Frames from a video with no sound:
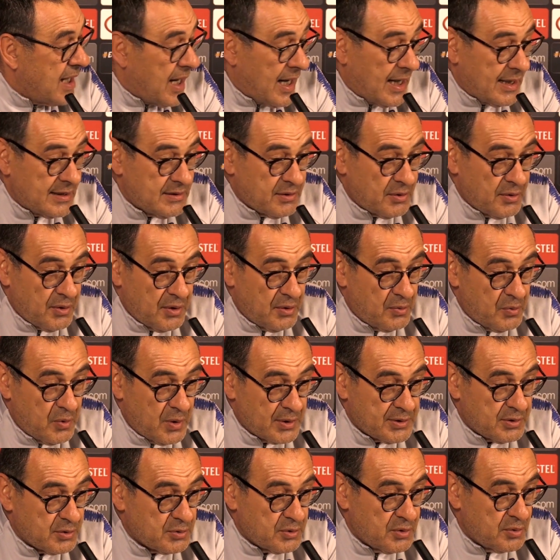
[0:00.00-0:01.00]
I don't know
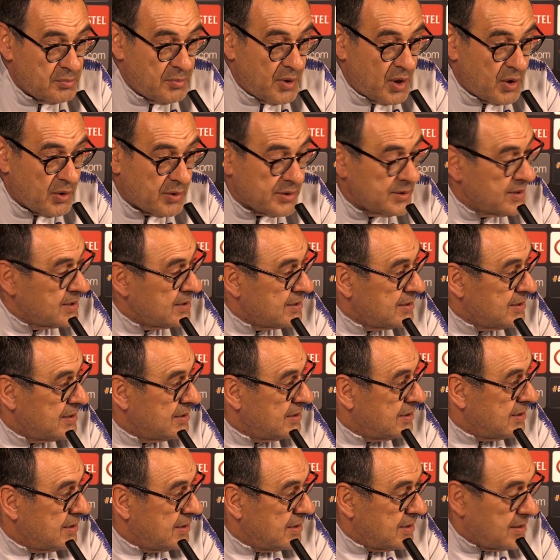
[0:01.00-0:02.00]
what to do more.
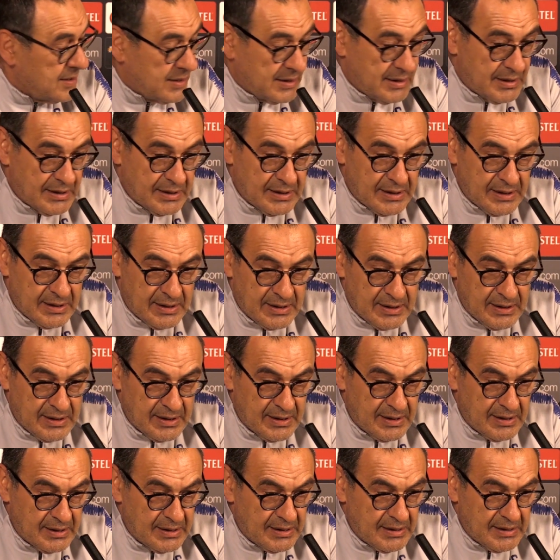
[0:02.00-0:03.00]
Uh,
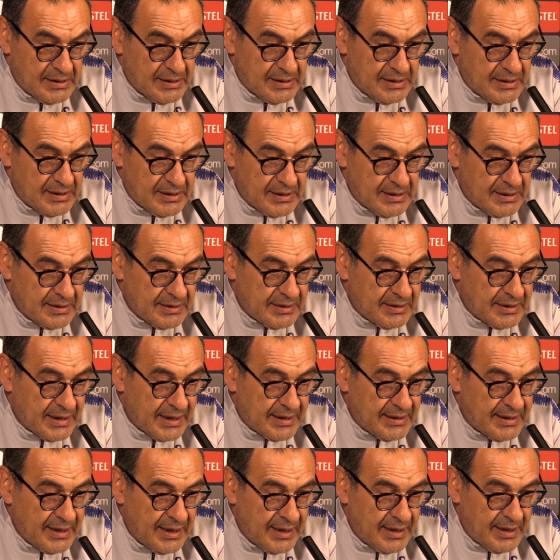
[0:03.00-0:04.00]

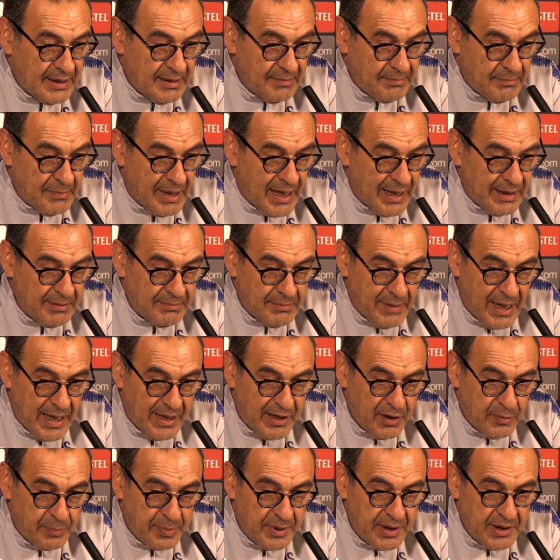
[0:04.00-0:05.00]
the, the, my my
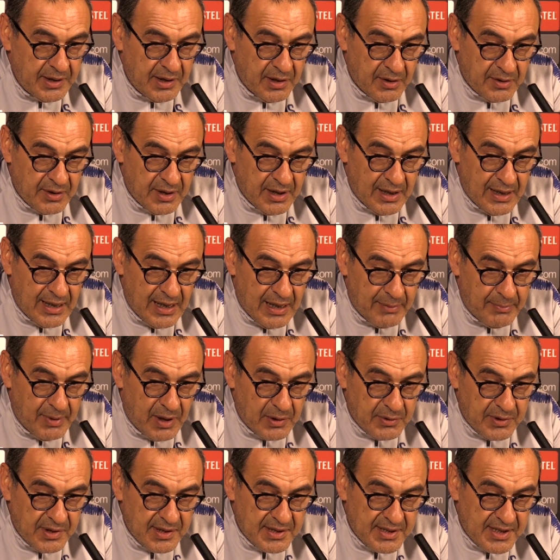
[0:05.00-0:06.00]
opinion
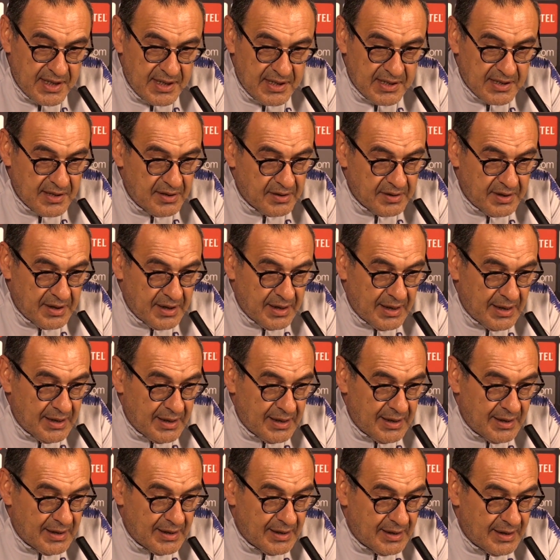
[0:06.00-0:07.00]
about the season,
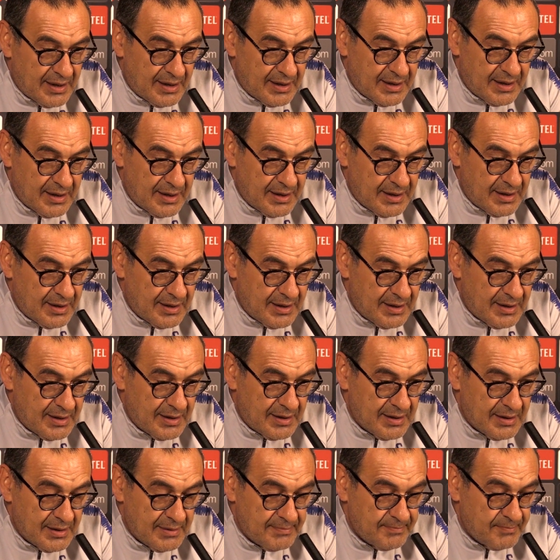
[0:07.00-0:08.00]

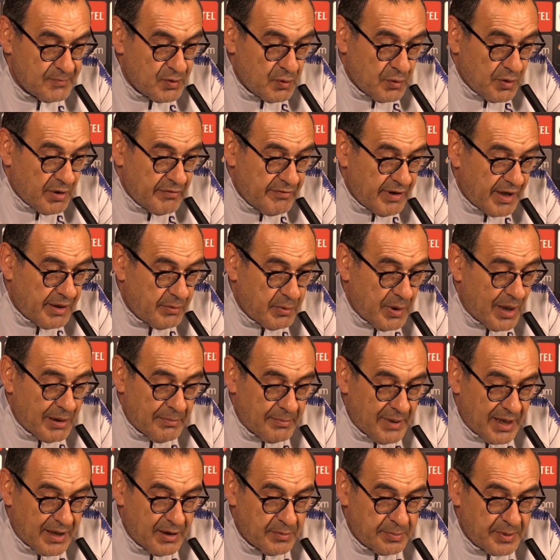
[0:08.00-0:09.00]
uh, you know very well.
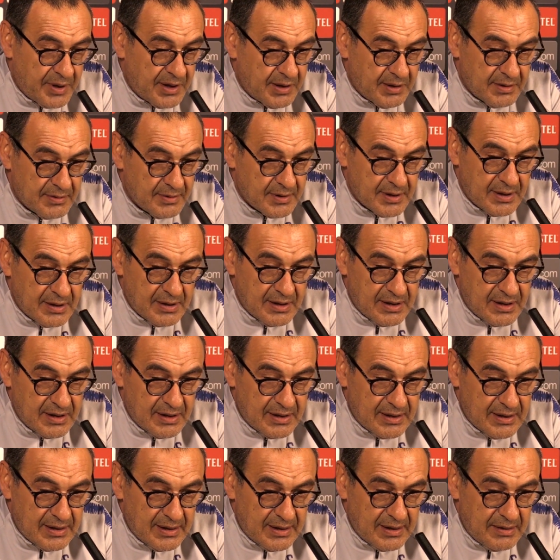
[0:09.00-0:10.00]
My opinion.
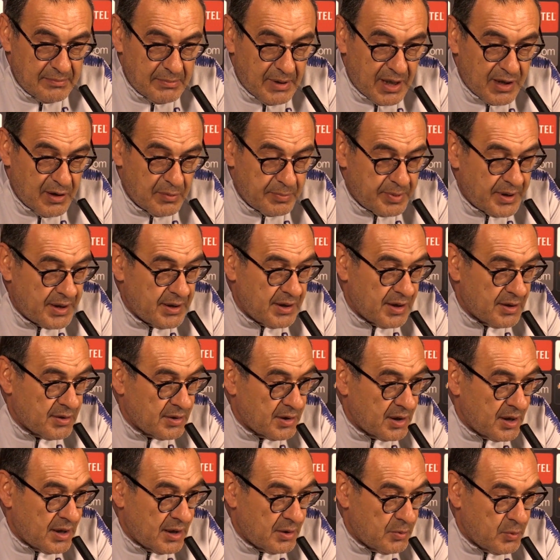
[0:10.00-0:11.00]
Uh, in my
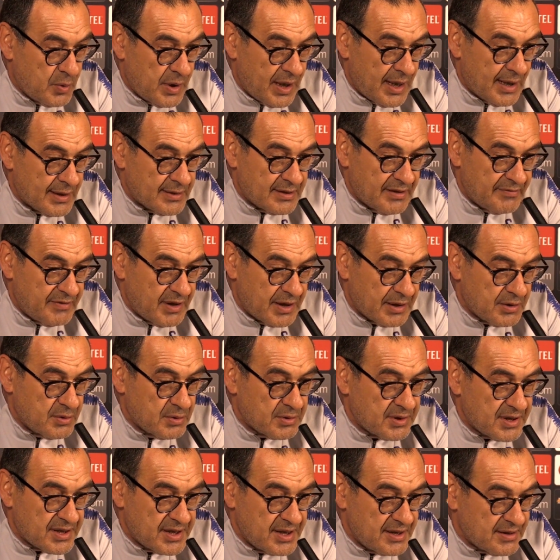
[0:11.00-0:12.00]
opinion, uh, we had a very
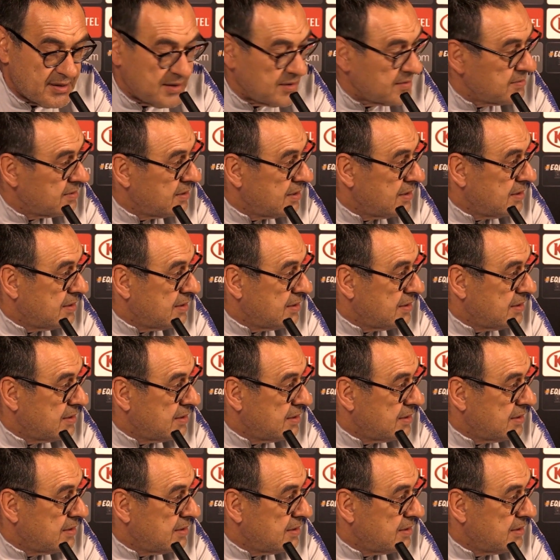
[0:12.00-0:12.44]
good season.